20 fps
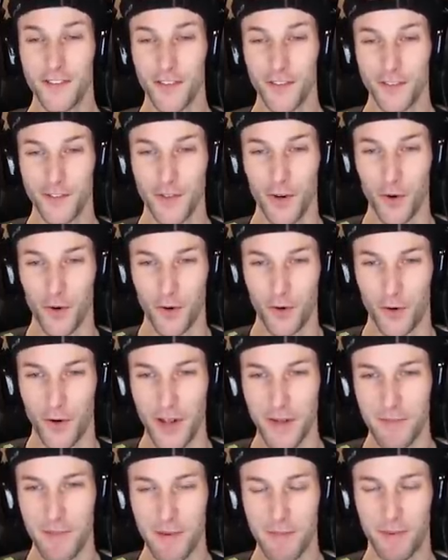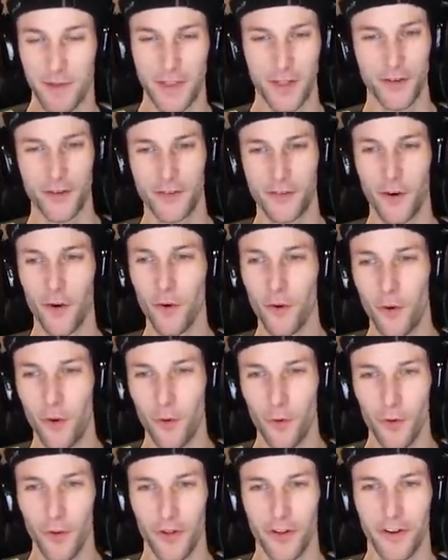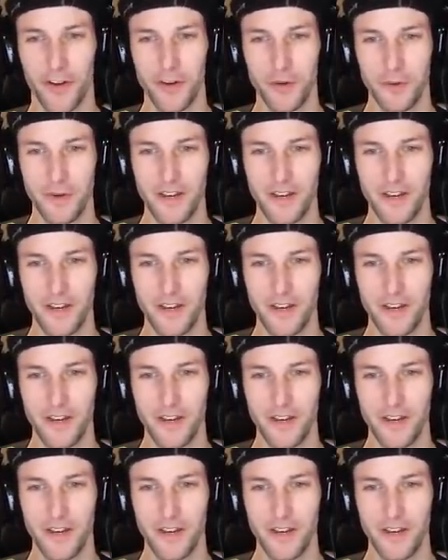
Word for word: These are so creepy, but they're so cool and